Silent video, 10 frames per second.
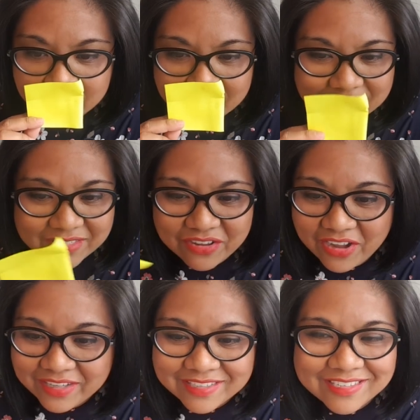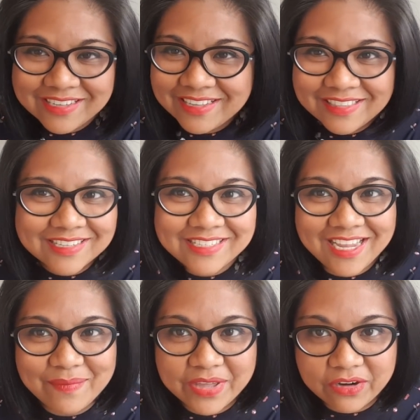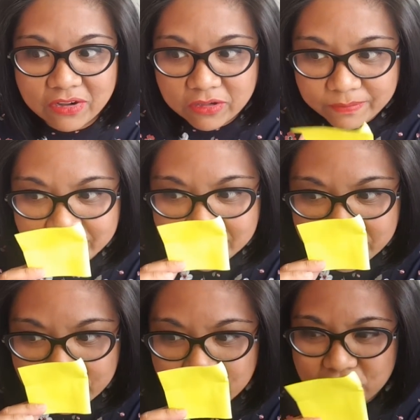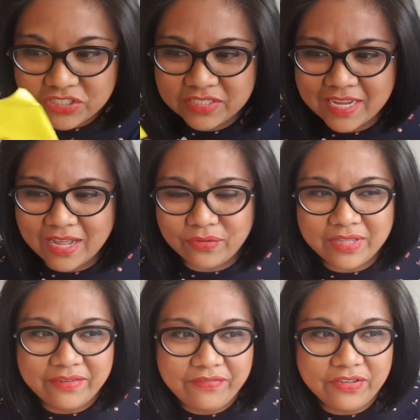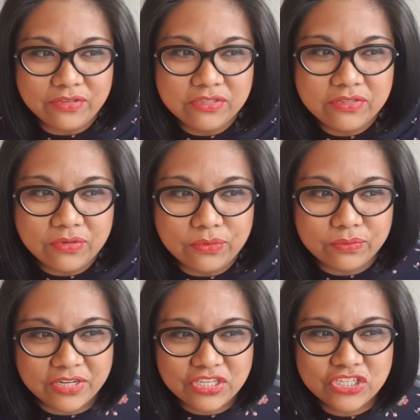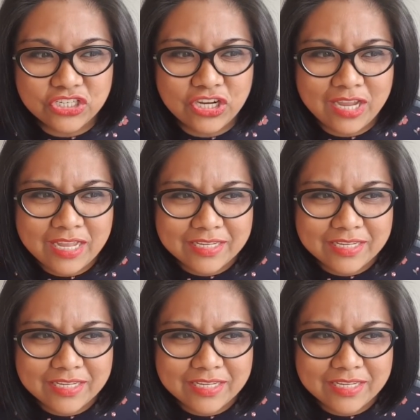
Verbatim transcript: It's not the same at all, but you know just how that feels so rich,